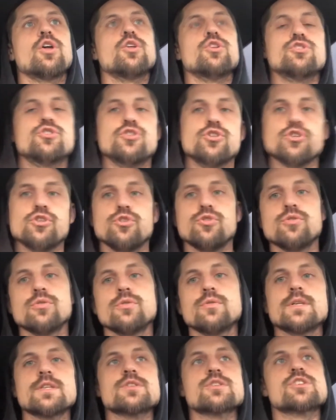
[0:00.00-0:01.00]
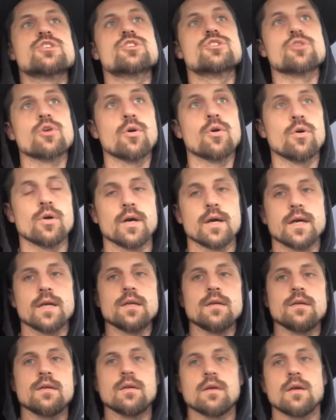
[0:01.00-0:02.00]
do you enjoy
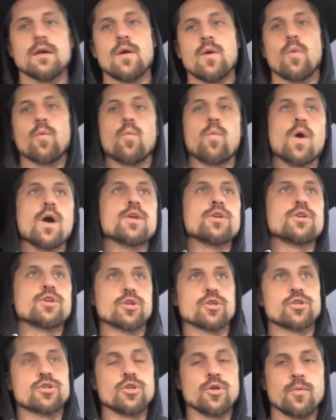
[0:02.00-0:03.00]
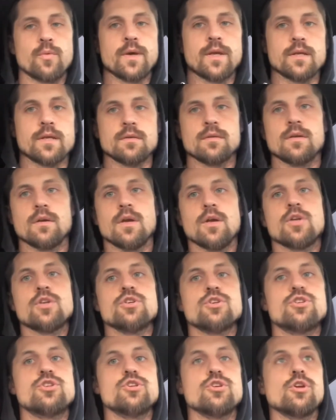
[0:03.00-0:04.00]
what you're doing?
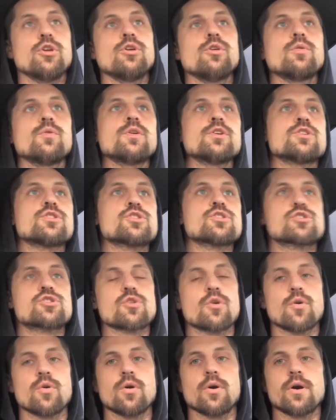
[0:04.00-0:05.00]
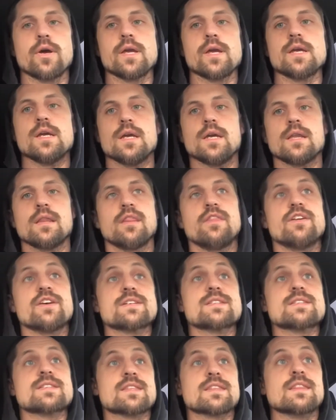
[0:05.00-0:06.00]
Do you enjoy
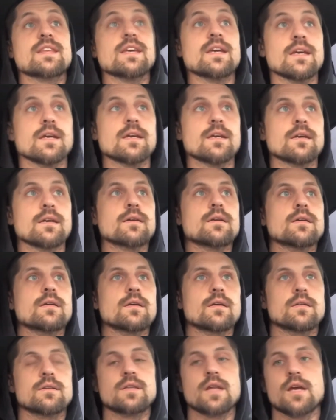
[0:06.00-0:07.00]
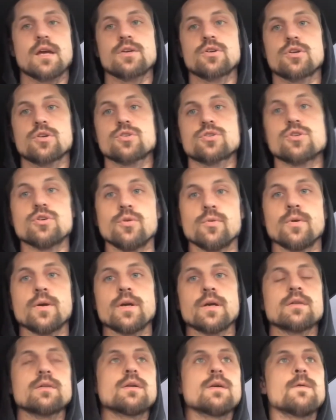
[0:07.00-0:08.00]
this thing that you're doing?
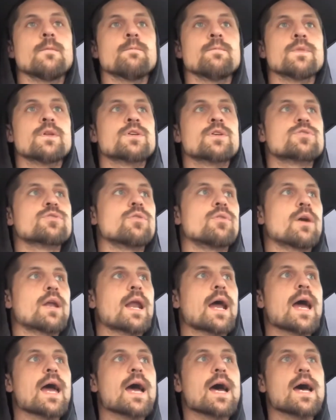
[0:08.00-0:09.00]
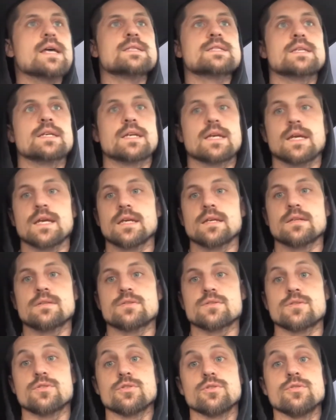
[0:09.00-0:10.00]
So when I ask the
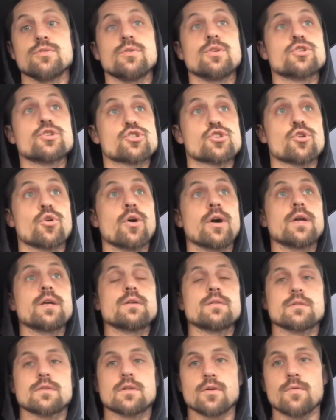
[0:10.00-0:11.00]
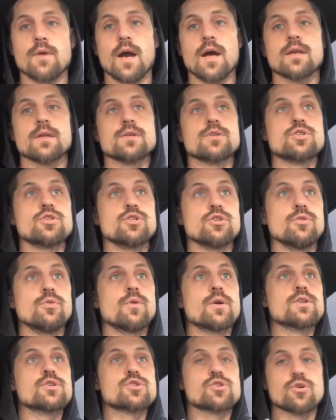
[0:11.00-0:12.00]
kids, do you enjoy karate? Do you
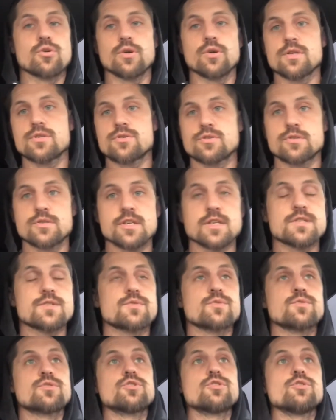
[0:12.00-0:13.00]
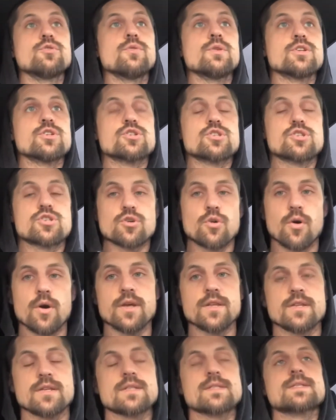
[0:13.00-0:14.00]
enjoy jiu-jitsu? Do you enjoy
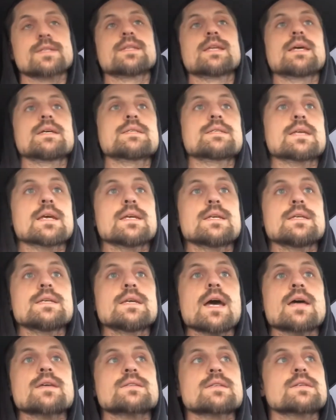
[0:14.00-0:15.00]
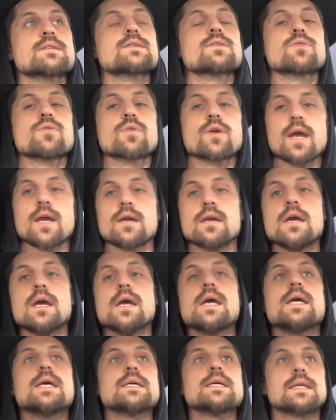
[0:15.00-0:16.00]
this? And they say yes. I said, okay,
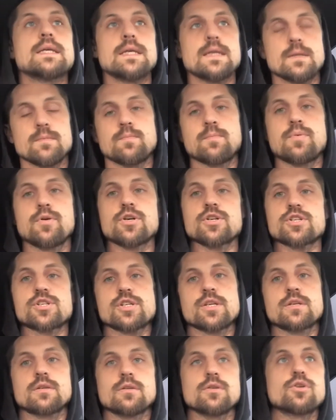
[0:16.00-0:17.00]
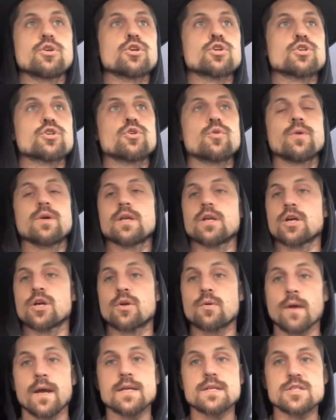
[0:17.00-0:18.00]
keep pushing. You're doing a
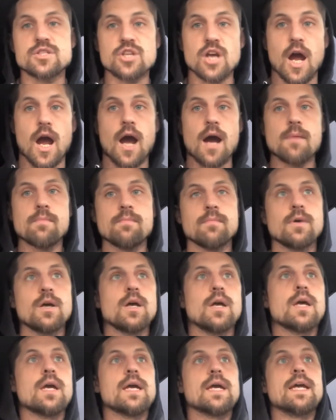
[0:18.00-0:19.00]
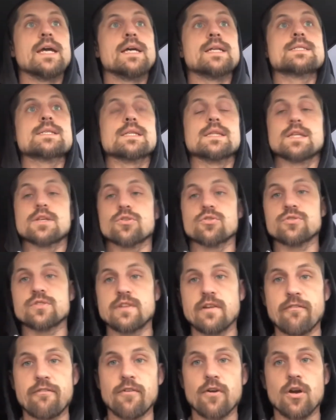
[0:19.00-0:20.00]
great job. It's a little
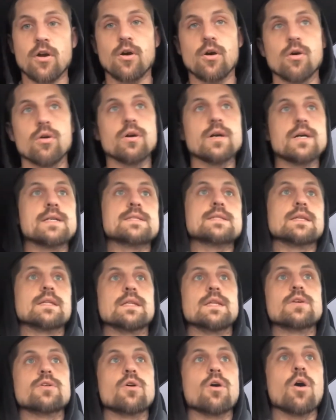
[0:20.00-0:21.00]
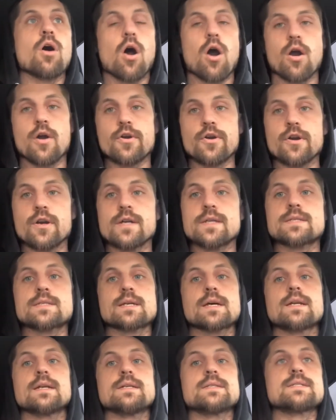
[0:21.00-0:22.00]
difficult. It's a little harder. It's
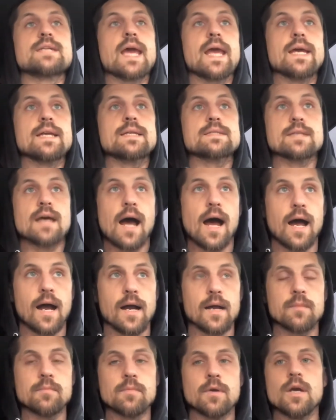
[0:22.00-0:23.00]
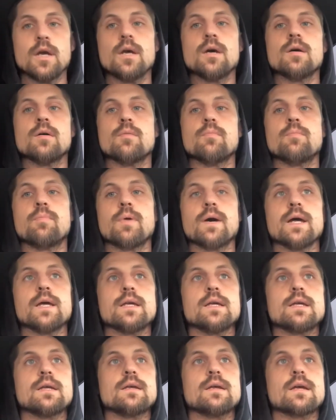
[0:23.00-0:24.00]
going to take time. But
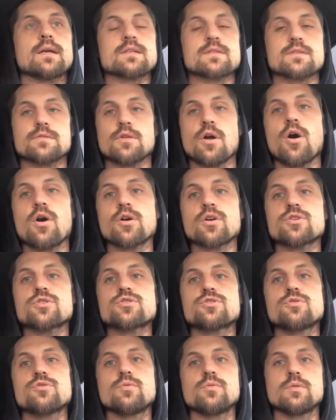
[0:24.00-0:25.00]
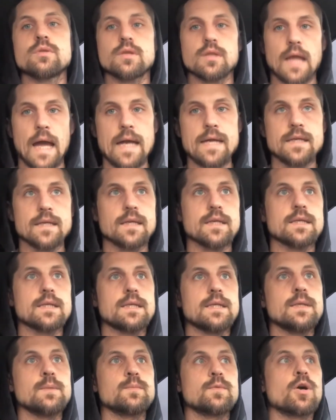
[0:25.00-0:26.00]
as long as you like it,
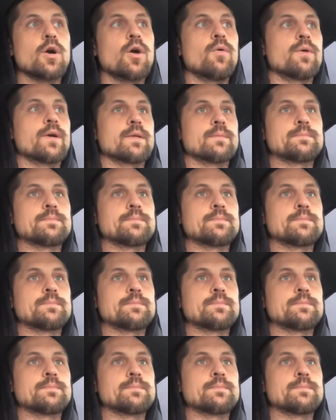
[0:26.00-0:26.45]
keep going.